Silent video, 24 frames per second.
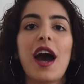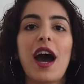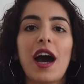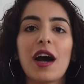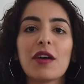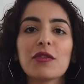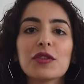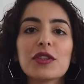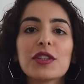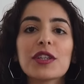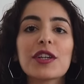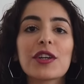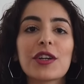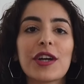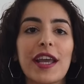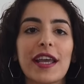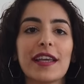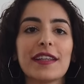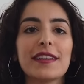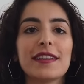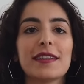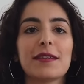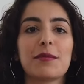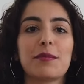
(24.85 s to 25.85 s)
how to
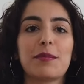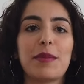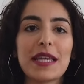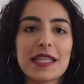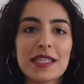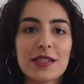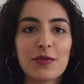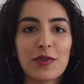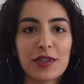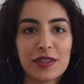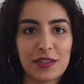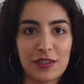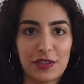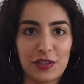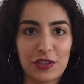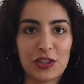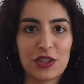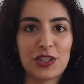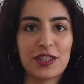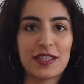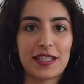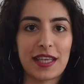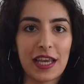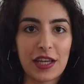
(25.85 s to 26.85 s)
create the best watering
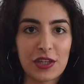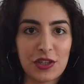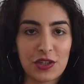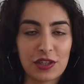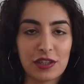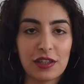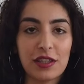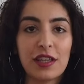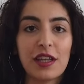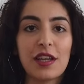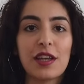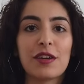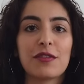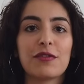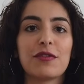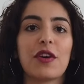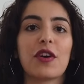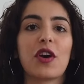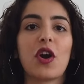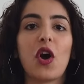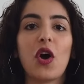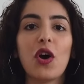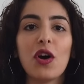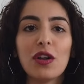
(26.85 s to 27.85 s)
schedule
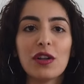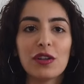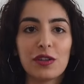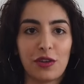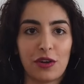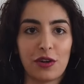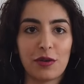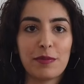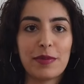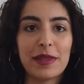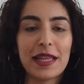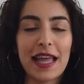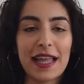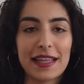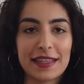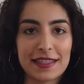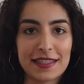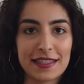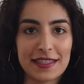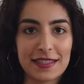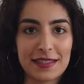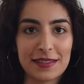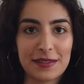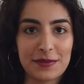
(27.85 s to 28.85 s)
for all your
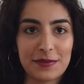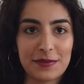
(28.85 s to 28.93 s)
plants.